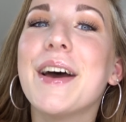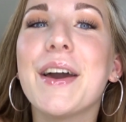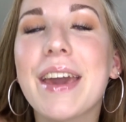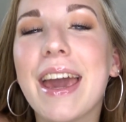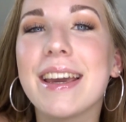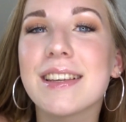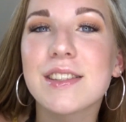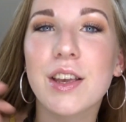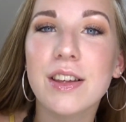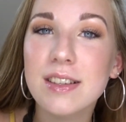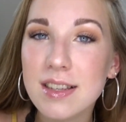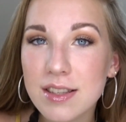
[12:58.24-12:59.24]
okay, so
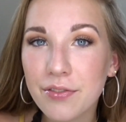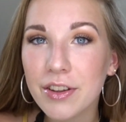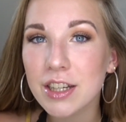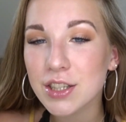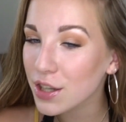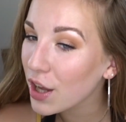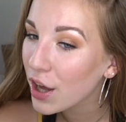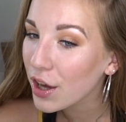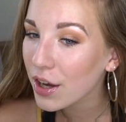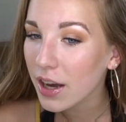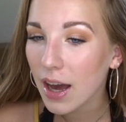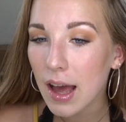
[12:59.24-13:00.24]
this is the finished
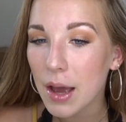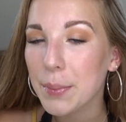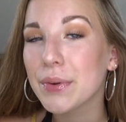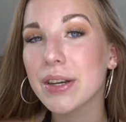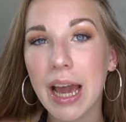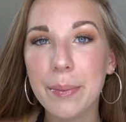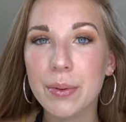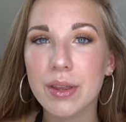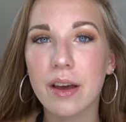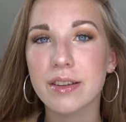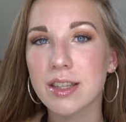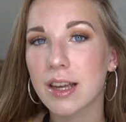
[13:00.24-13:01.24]
look. I'm really happy with
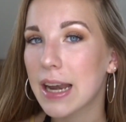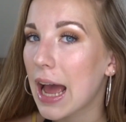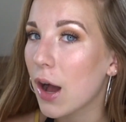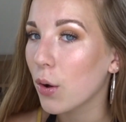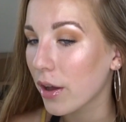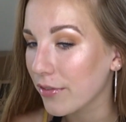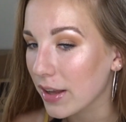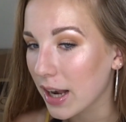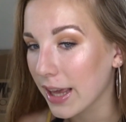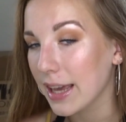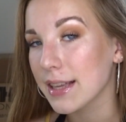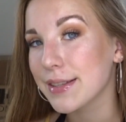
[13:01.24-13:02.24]
how it turned out. I feel
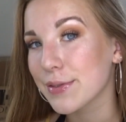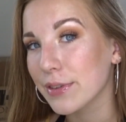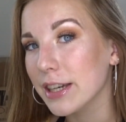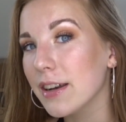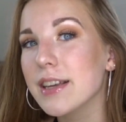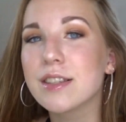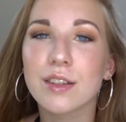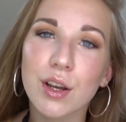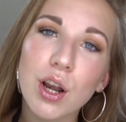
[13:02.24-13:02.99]
like it's really nice and